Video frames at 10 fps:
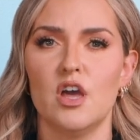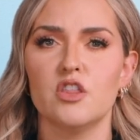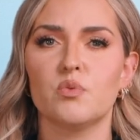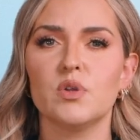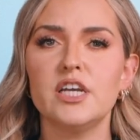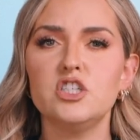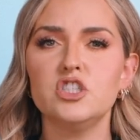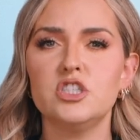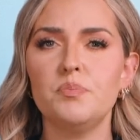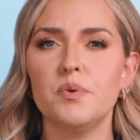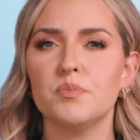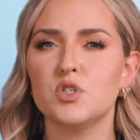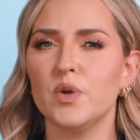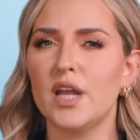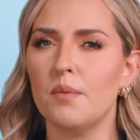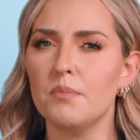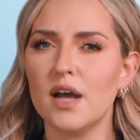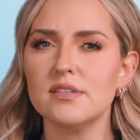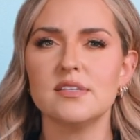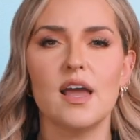The relationship between
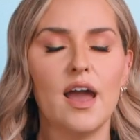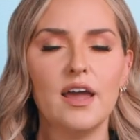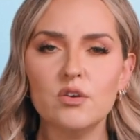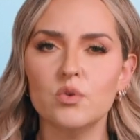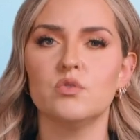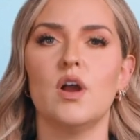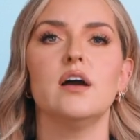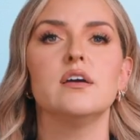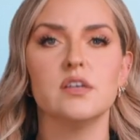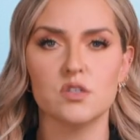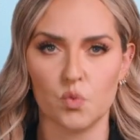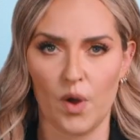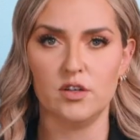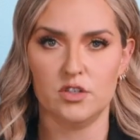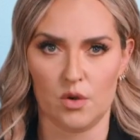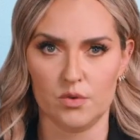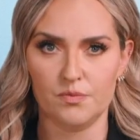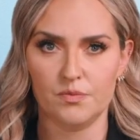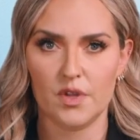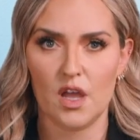Hamas and UNRWA is well known.
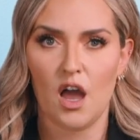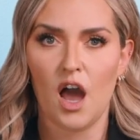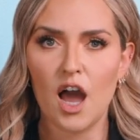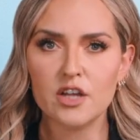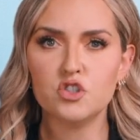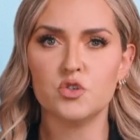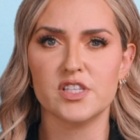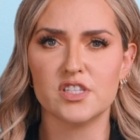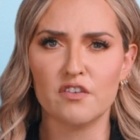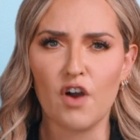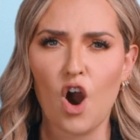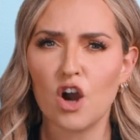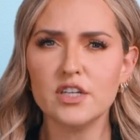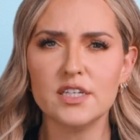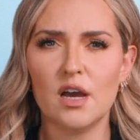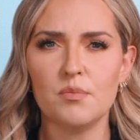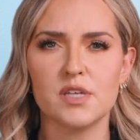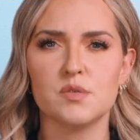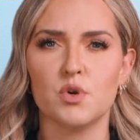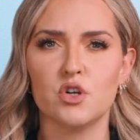Hundreds of hardened
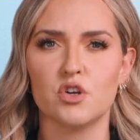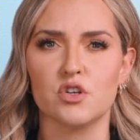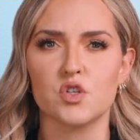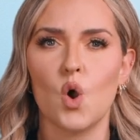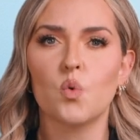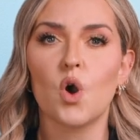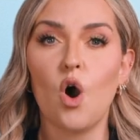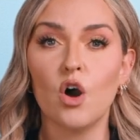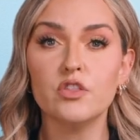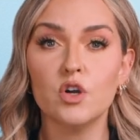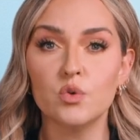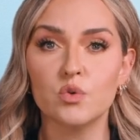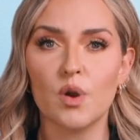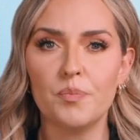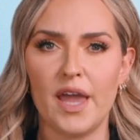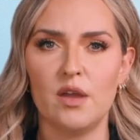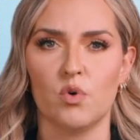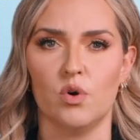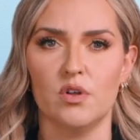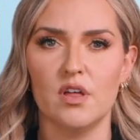Hamas murderers were on the UNRWA
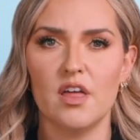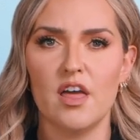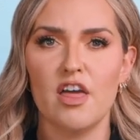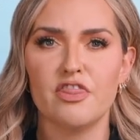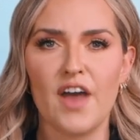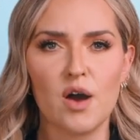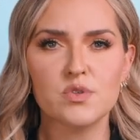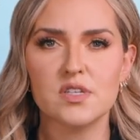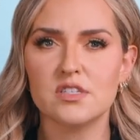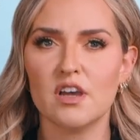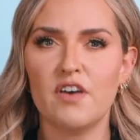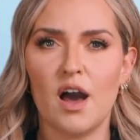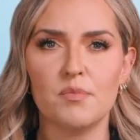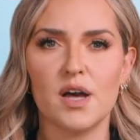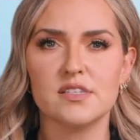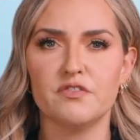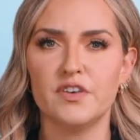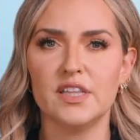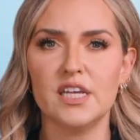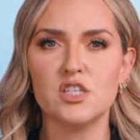payroll. Thousands of Hamas
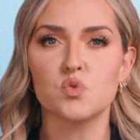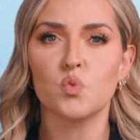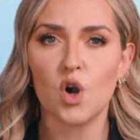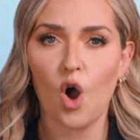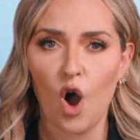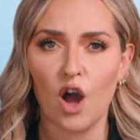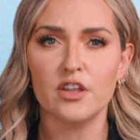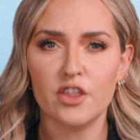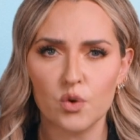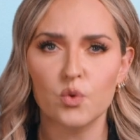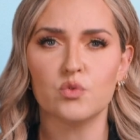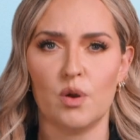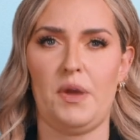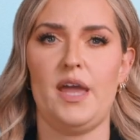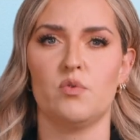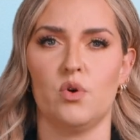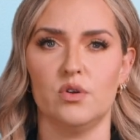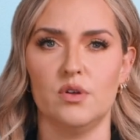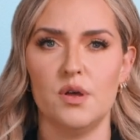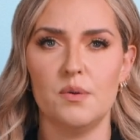affiliates were on the UNRWA payroll.
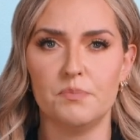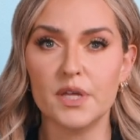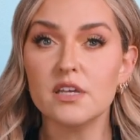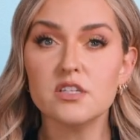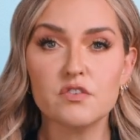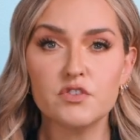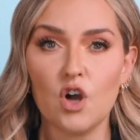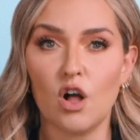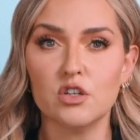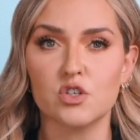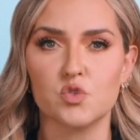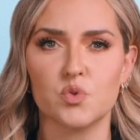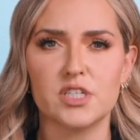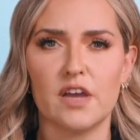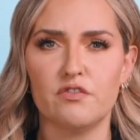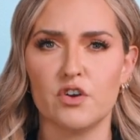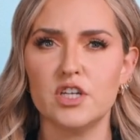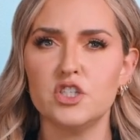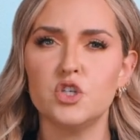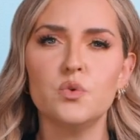Billions of dollars were
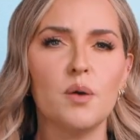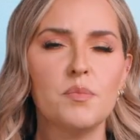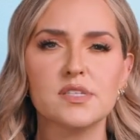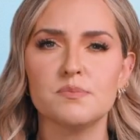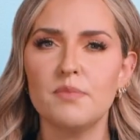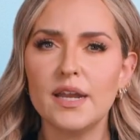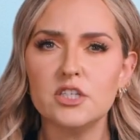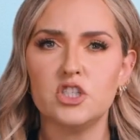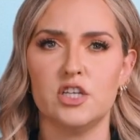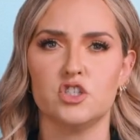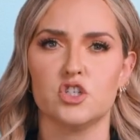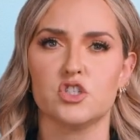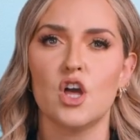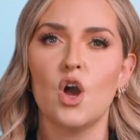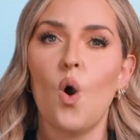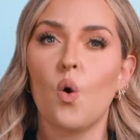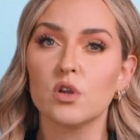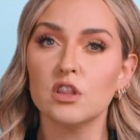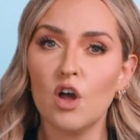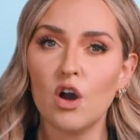diverted to Hamas money changers or
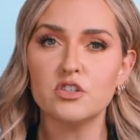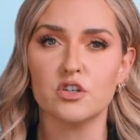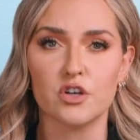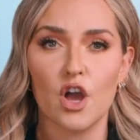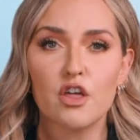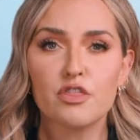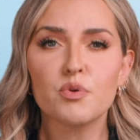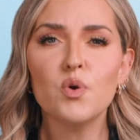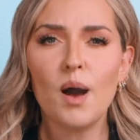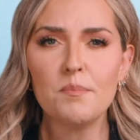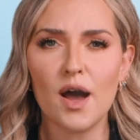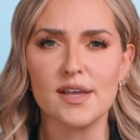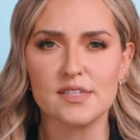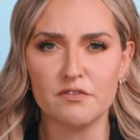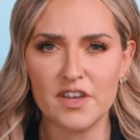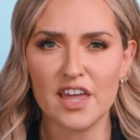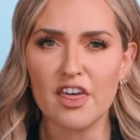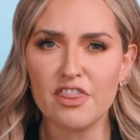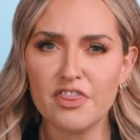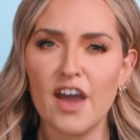laundered through Hamas via the
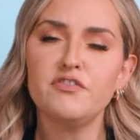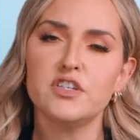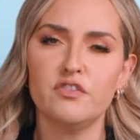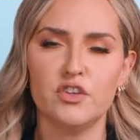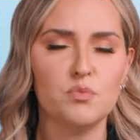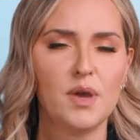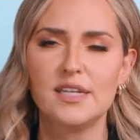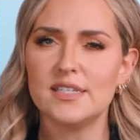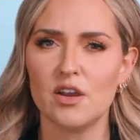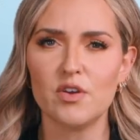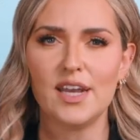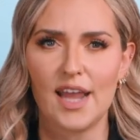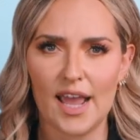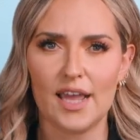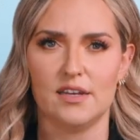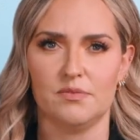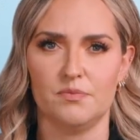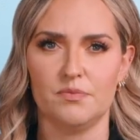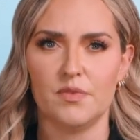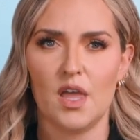theft of humanitarian aid.
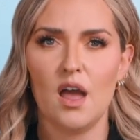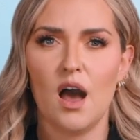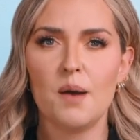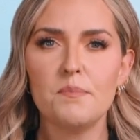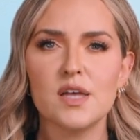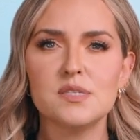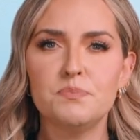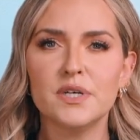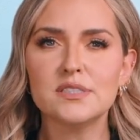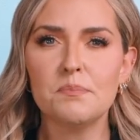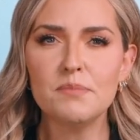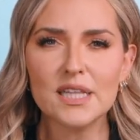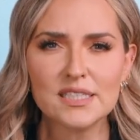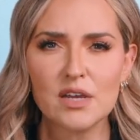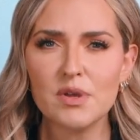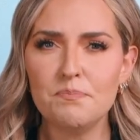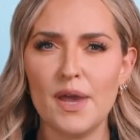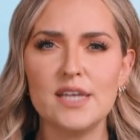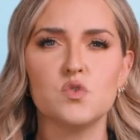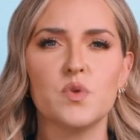Hamas built a military
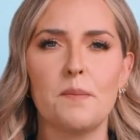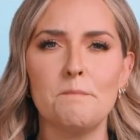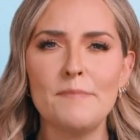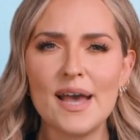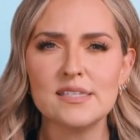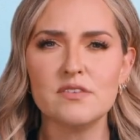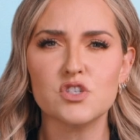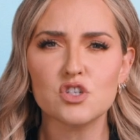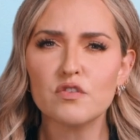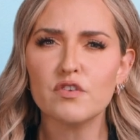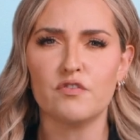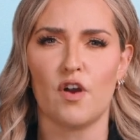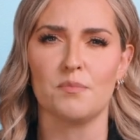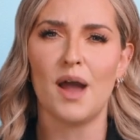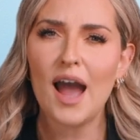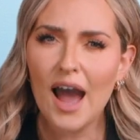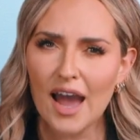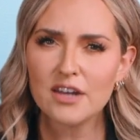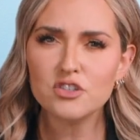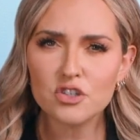base with a massive server farm
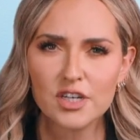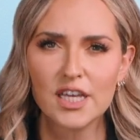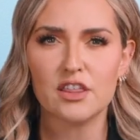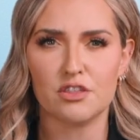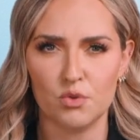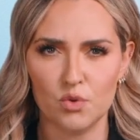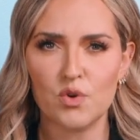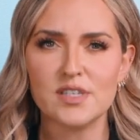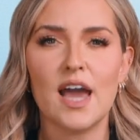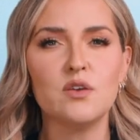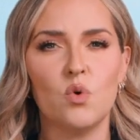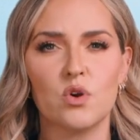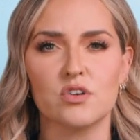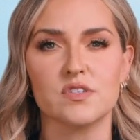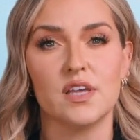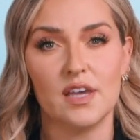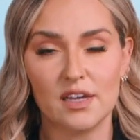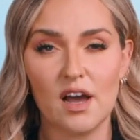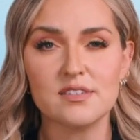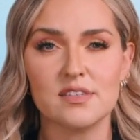underneath UNRWA's headquarters in
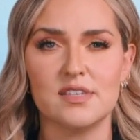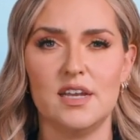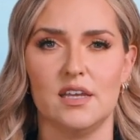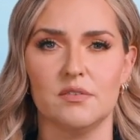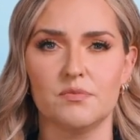Gaza City.